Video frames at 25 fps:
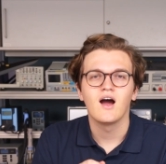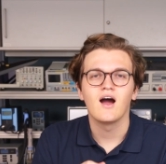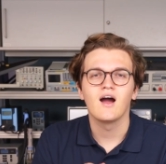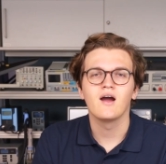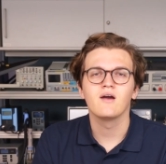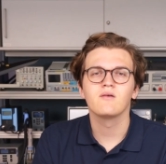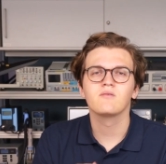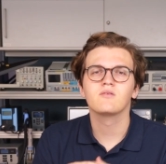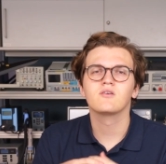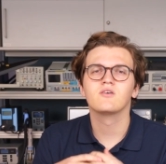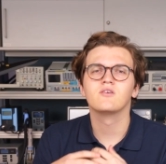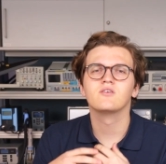I
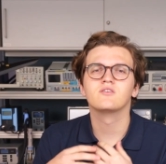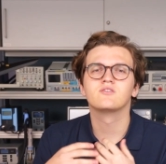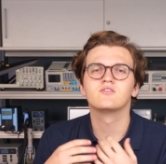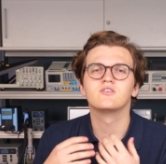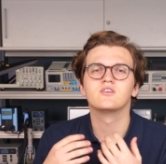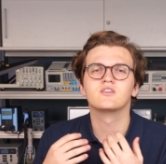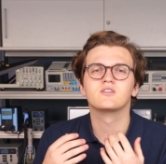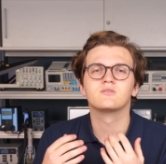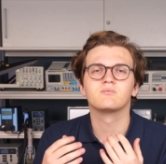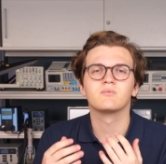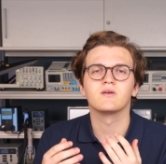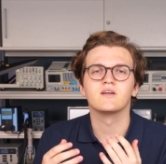am going to
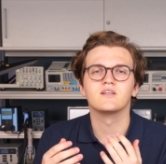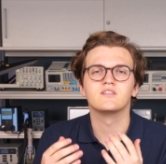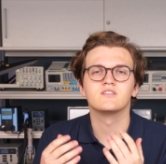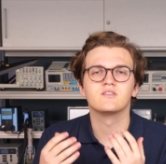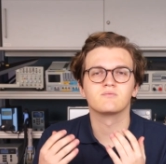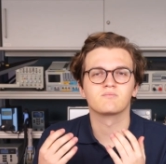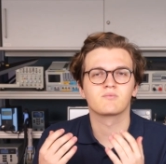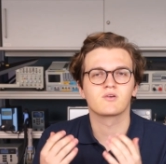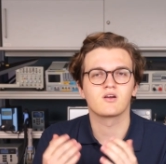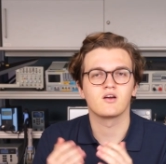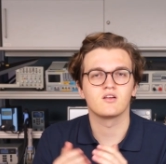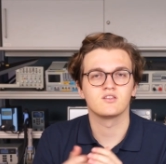explain
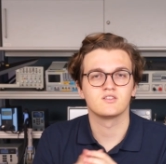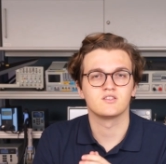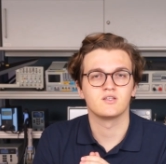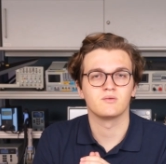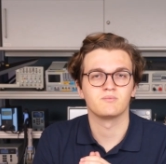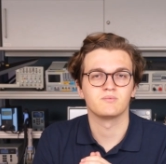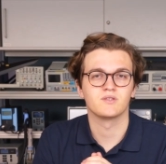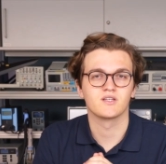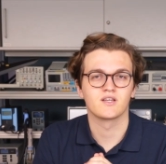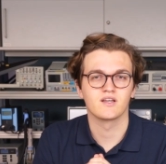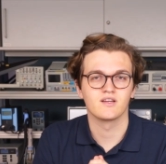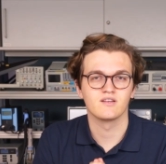some
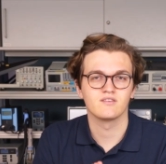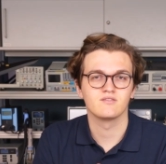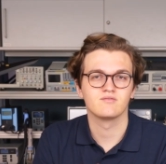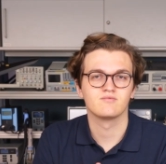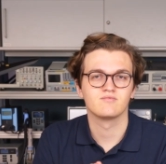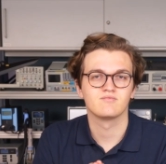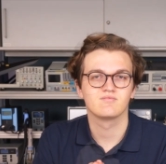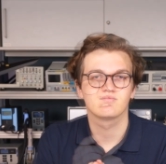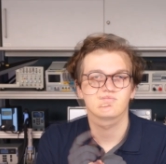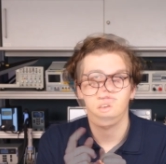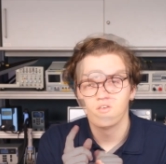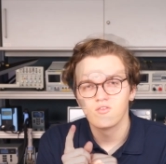concepts again.
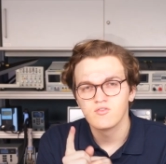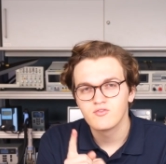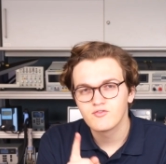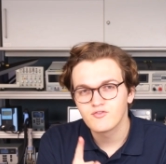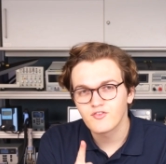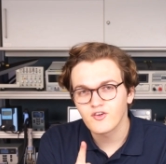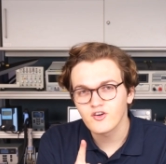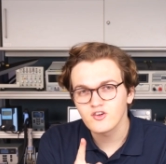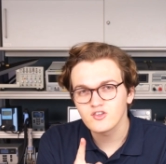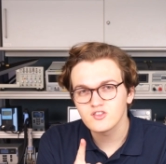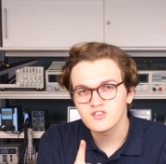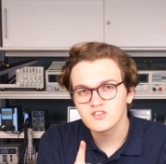
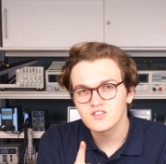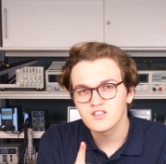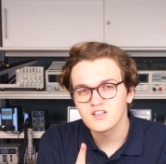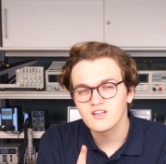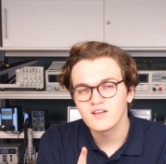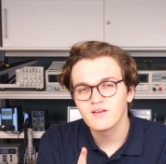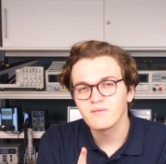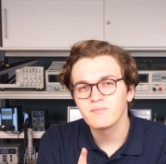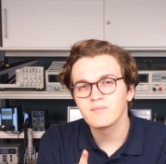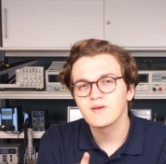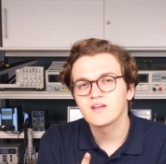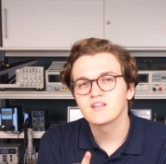First,
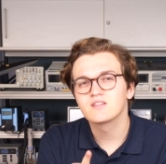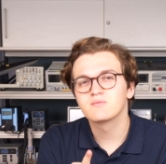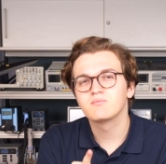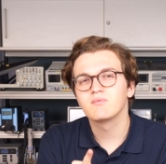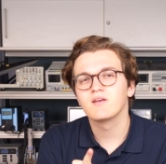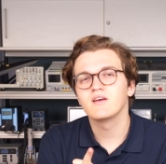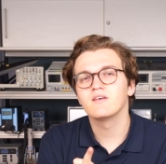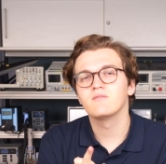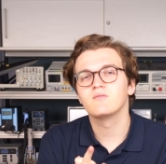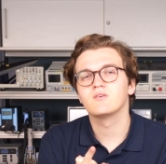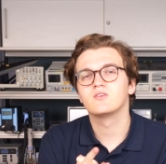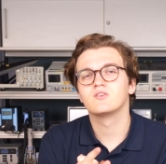let me
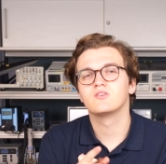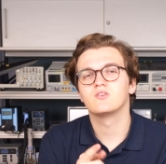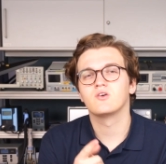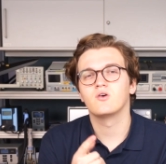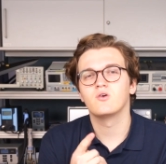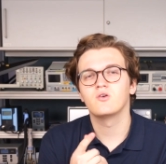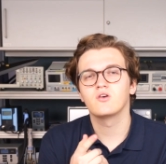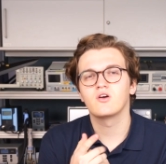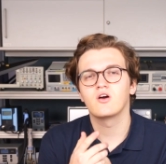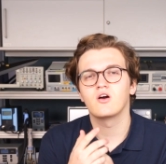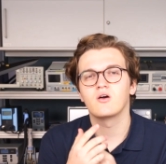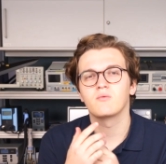explain what
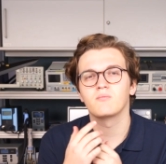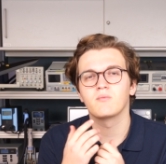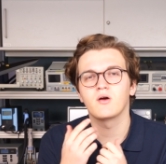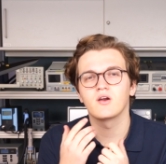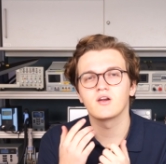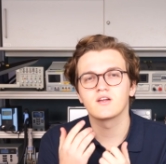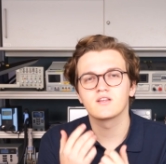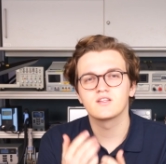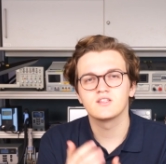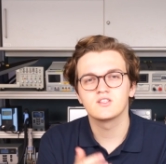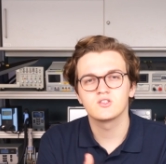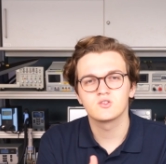total
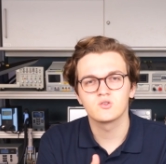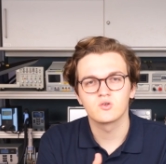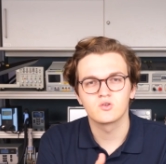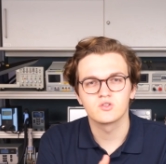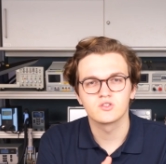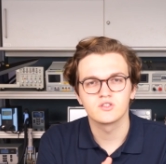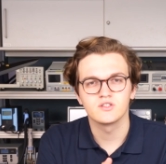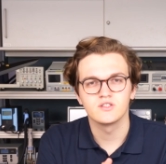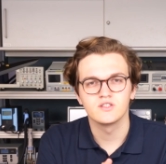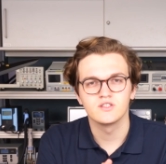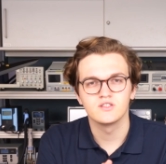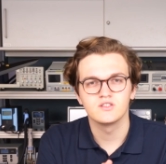harmonic
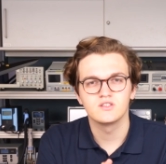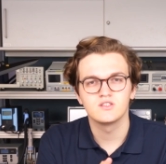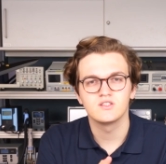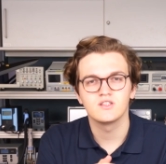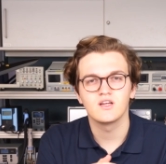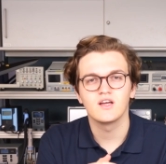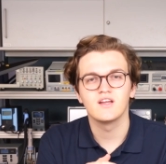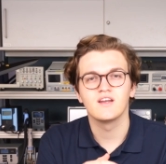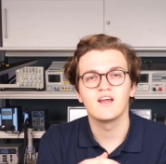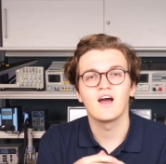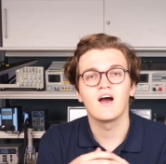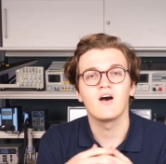distortion is
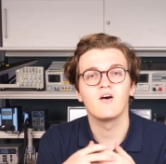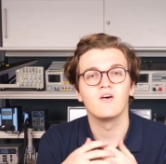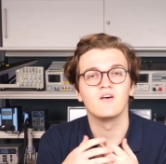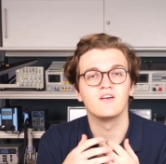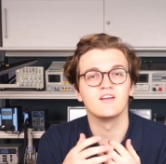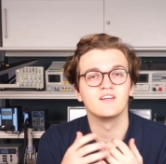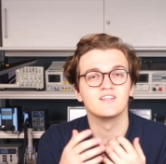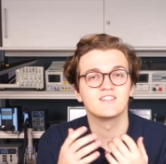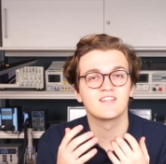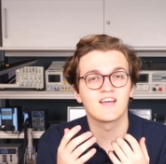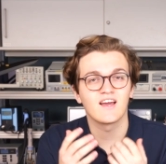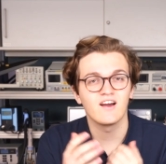and how
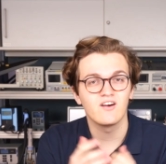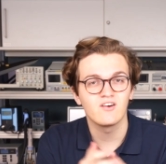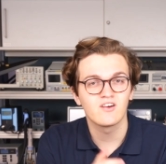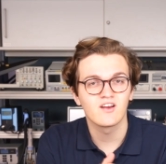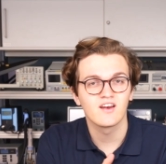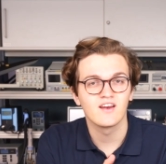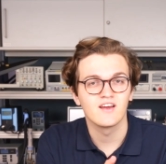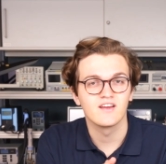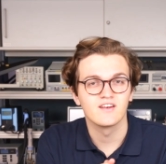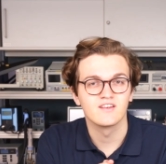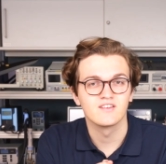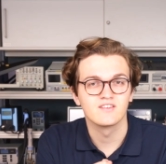it is
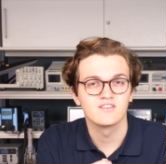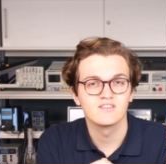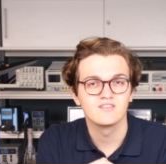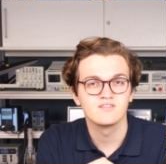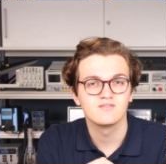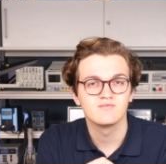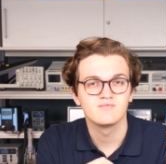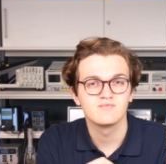calculated.